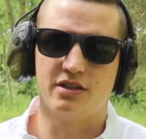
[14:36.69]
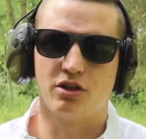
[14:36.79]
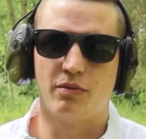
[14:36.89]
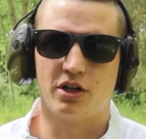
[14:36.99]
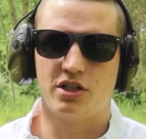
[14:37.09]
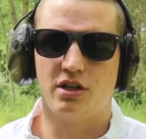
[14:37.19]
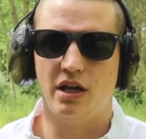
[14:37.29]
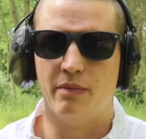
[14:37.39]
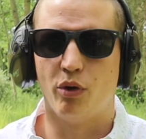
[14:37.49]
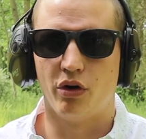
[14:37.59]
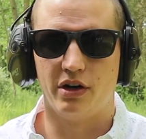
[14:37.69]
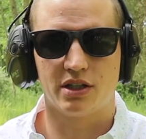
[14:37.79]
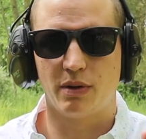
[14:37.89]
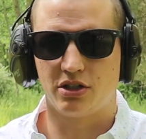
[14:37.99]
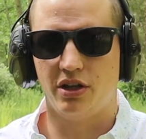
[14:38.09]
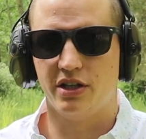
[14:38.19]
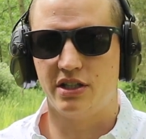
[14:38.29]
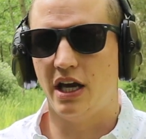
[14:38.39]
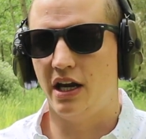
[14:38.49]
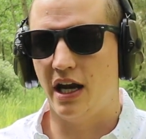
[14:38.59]
so much important, especially in this
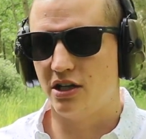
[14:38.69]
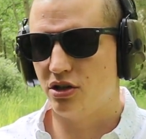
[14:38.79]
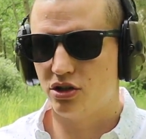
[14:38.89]
day and age.